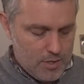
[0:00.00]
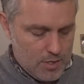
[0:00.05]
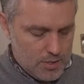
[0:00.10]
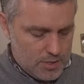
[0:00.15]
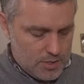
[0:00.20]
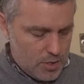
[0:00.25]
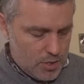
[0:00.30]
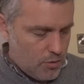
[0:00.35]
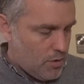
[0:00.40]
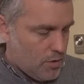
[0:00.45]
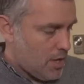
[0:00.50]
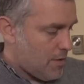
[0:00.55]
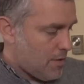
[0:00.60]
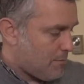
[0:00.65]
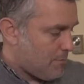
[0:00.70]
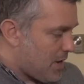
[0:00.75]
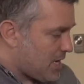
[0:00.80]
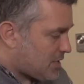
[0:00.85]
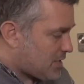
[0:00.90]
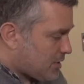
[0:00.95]
So
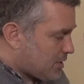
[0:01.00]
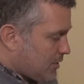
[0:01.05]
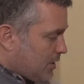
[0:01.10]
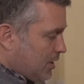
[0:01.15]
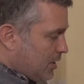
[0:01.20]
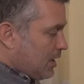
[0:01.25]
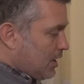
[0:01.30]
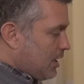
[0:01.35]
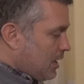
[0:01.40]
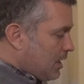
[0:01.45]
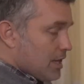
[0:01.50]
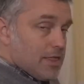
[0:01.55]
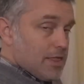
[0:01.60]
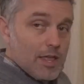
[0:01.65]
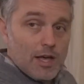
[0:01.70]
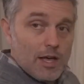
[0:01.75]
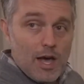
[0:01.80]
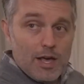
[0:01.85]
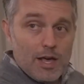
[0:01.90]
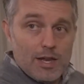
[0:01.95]
basically,
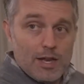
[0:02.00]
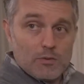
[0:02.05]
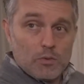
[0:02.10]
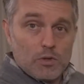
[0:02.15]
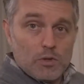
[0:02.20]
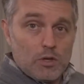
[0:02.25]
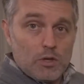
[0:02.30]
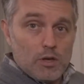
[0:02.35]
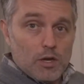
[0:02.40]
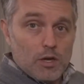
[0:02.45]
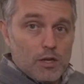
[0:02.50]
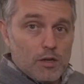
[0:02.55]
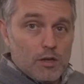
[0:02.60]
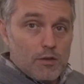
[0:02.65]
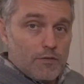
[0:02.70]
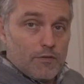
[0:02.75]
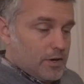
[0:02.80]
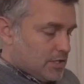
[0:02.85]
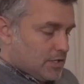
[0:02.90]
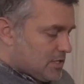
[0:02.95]
the hot end will look
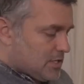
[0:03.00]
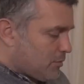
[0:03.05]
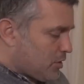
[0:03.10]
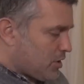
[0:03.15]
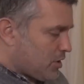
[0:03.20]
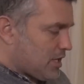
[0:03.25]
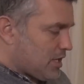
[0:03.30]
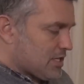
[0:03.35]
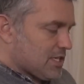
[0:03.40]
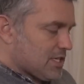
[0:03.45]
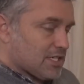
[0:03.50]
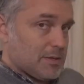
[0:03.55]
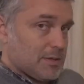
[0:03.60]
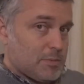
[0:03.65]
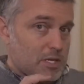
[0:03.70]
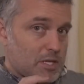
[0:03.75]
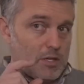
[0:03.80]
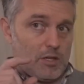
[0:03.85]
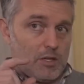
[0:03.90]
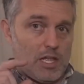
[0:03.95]
very similar to this, except
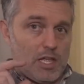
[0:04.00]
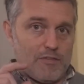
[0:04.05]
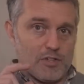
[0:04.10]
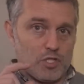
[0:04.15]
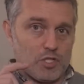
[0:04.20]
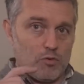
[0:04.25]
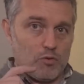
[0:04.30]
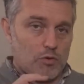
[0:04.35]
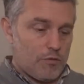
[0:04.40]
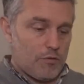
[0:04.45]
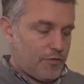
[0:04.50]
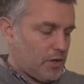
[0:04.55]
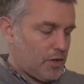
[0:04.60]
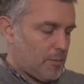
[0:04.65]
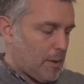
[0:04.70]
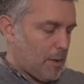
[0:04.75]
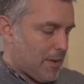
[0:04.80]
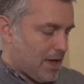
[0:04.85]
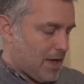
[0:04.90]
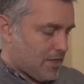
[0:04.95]
that it will have a shorter
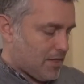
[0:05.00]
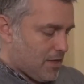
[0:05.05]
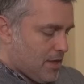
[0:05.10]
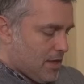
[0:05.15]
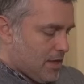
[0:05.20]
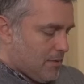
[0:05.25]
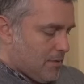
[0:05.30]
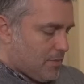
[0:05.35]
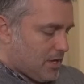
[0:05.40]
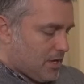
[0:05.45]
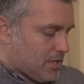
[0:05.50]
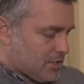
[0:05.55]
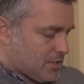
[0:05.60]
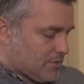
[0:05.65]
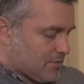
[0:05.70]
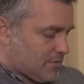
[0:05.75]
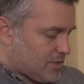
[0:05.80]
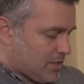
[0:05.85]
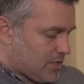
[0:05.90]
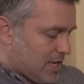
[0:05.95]
filament path because
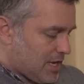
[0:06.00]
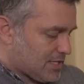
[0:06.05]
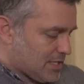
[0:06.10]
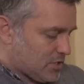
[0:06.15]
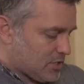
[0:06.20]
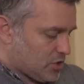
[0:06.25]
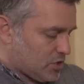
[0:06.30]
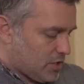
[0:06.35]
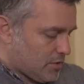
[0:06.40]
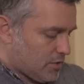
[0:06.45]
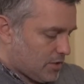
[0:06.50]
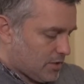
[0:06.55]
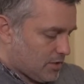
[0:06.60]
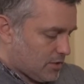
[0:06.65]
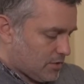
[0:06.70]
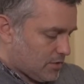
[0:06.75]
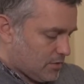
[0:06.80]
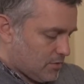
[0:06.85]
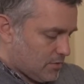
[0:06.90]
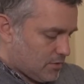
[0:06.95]
of slice
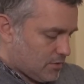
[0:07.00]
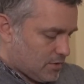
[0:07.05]
engineering,